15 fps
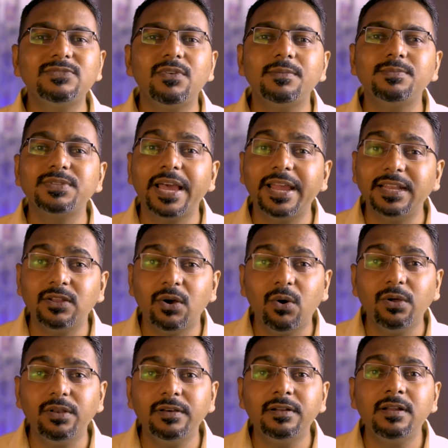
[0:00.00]
website
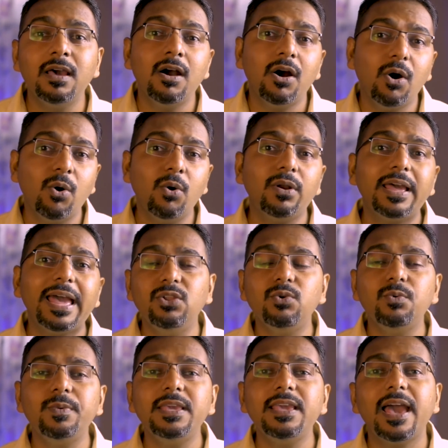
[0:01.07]
owner, or
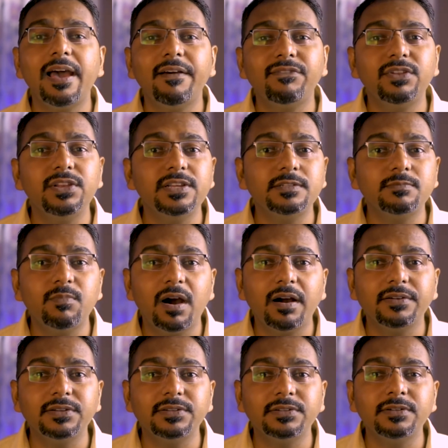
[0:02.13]
newbie affiliate
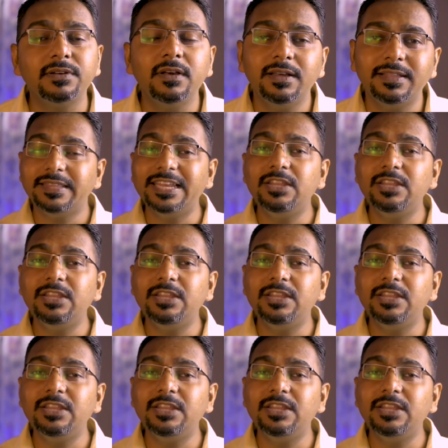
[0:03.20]
marketer, then